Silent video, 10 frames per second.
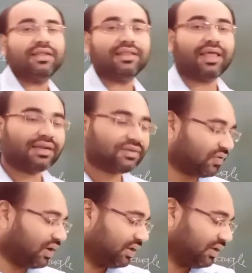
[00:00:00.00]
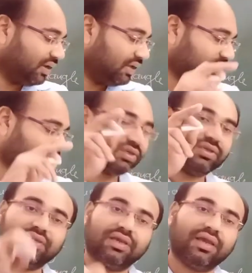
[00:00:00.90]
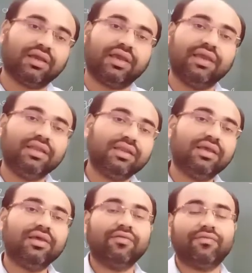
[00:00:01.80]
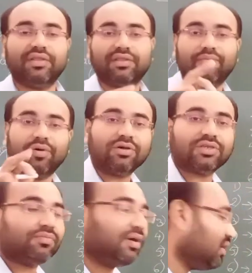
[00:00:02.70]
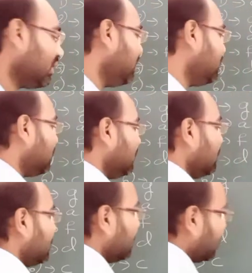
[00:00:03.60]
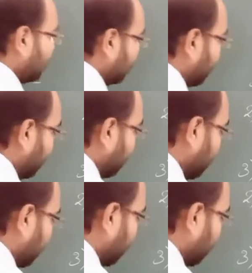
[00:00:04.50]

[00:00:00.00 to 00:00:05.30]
in that triangle is again with box marking, so it is